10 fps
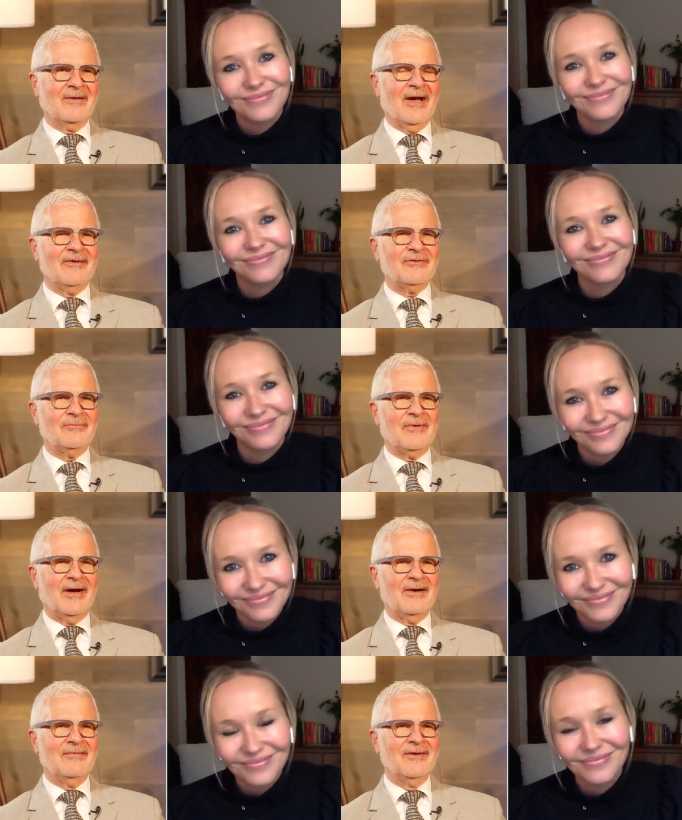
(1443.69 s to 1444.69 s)

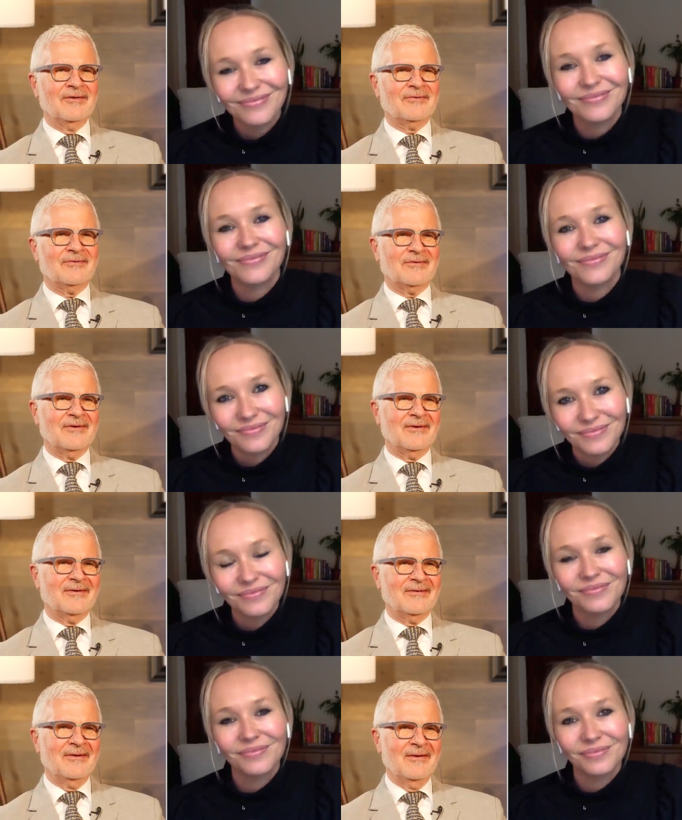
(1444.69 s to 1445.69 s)
Speaker 1: classified this
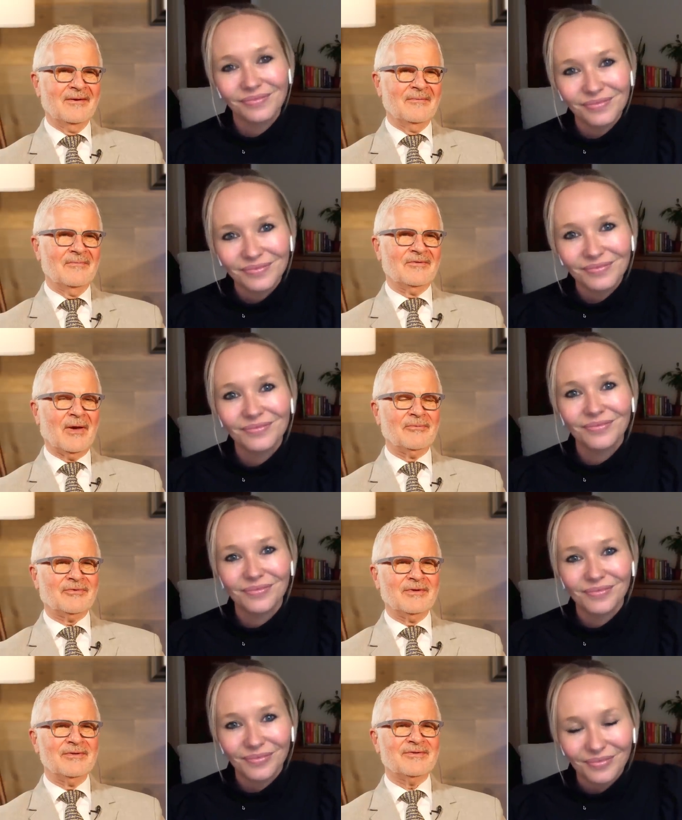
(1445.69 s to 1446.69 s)
uh,
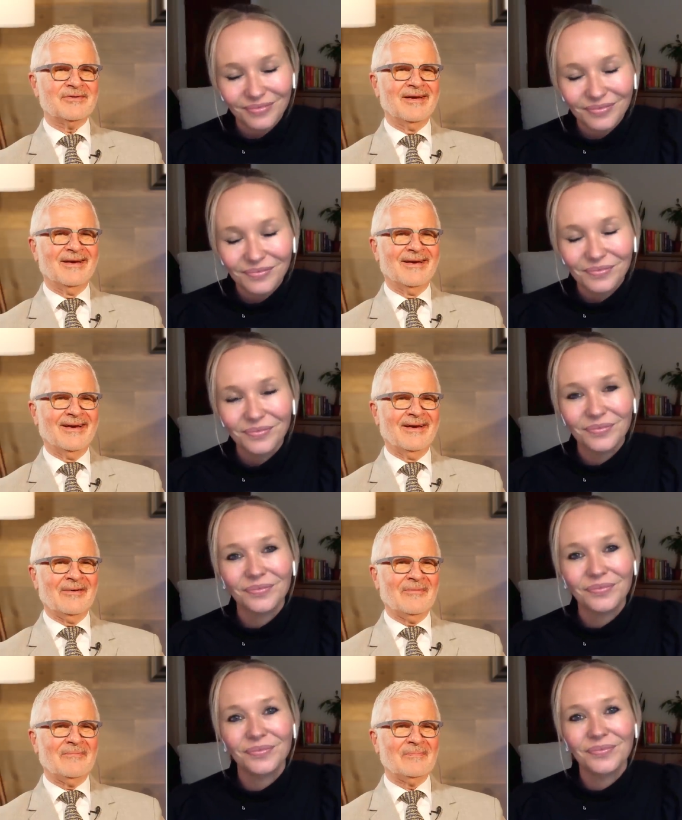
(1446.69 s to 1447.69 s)
substance
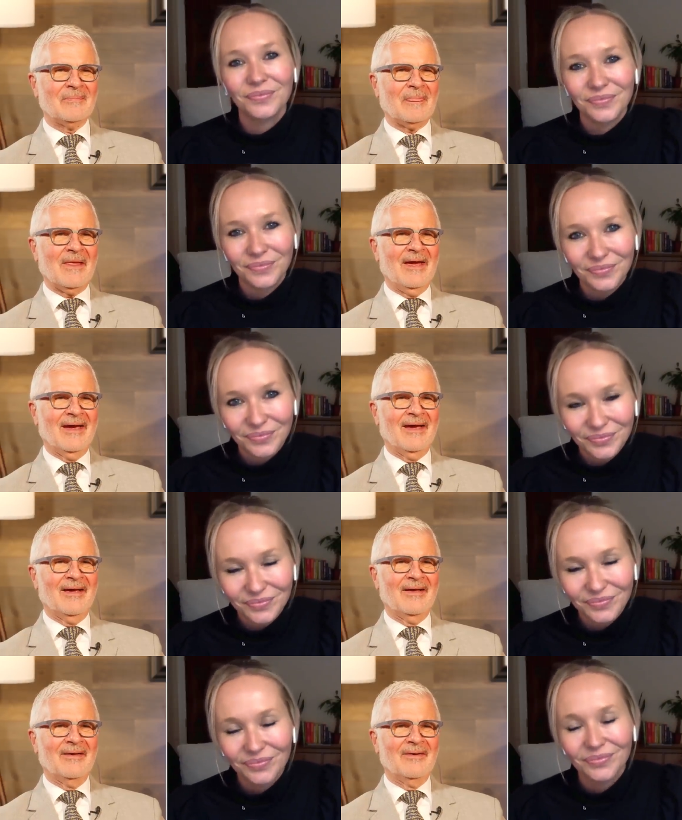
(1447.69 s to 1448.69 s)
uh,
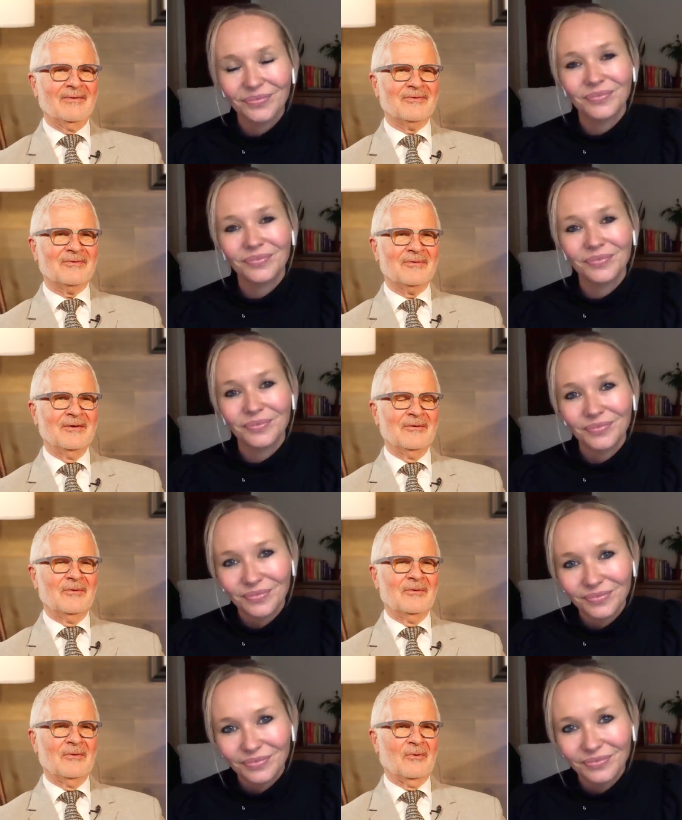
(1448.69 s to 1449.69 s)
as
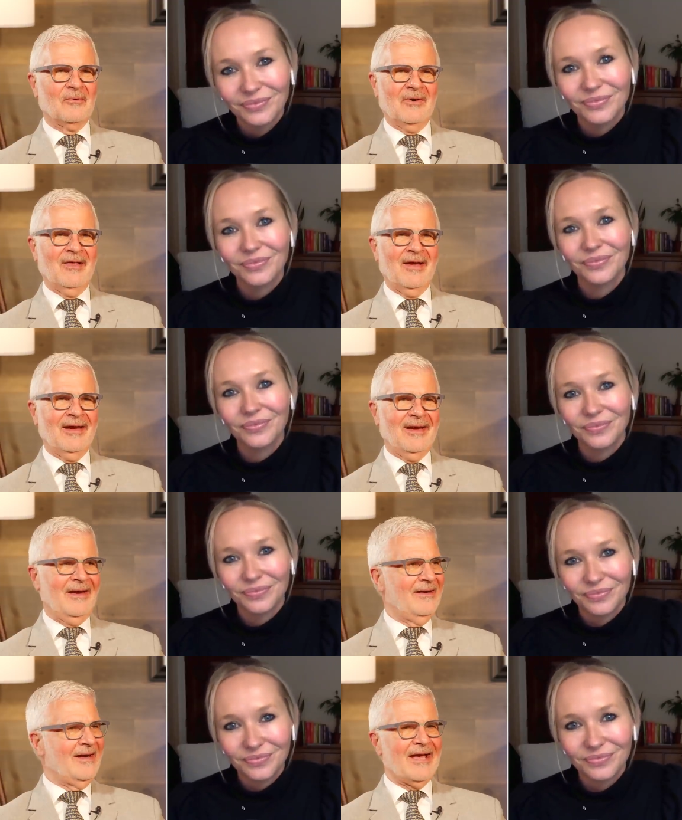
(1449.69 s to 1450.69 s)

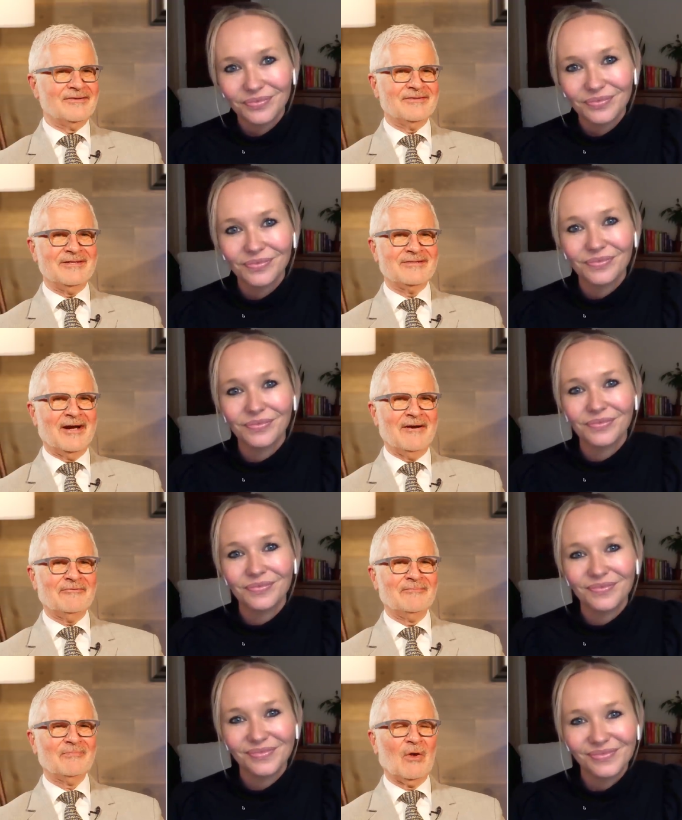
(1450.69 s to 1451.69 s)
really nasty
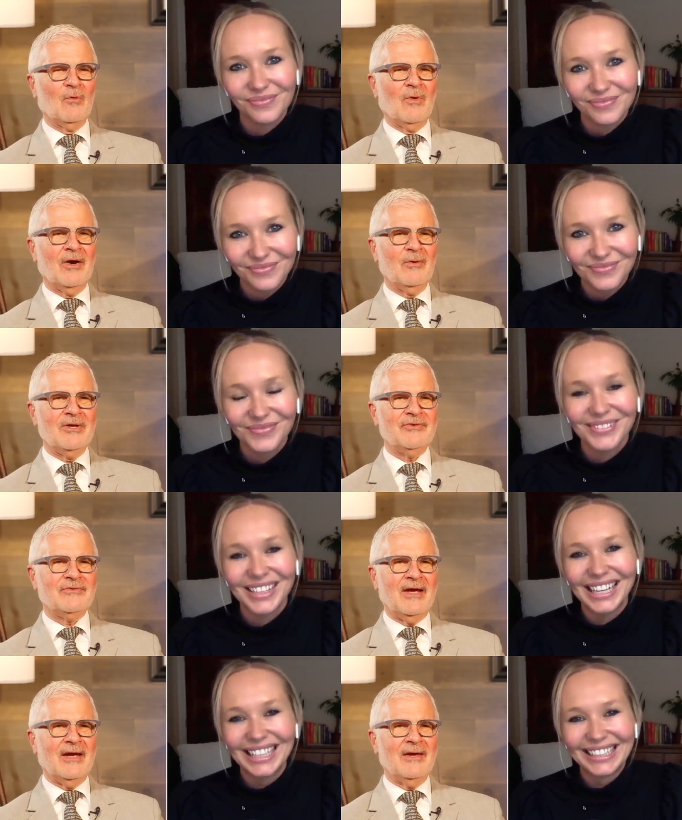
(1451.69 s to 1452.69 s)
stuff. Where do we
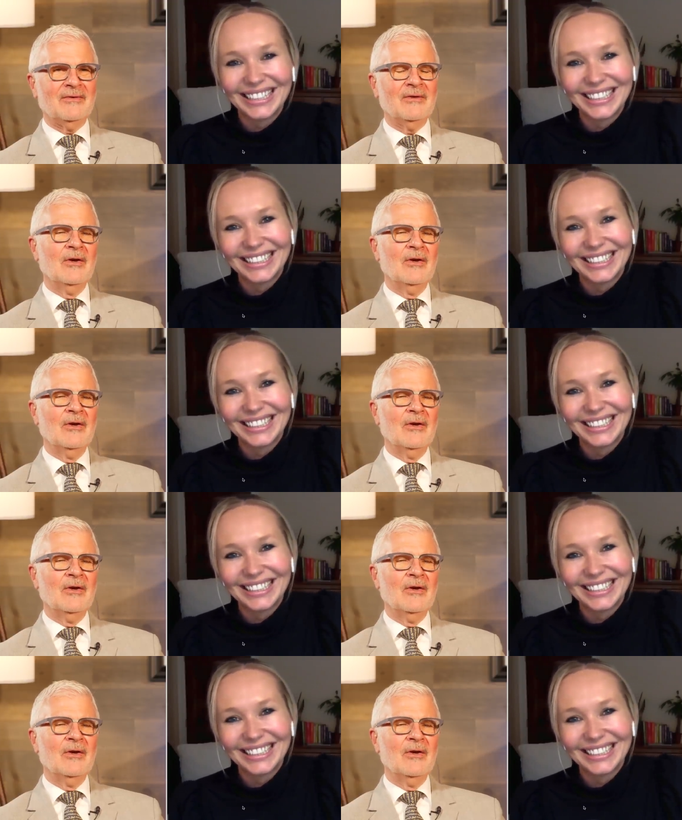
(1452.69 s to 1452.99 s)
stand?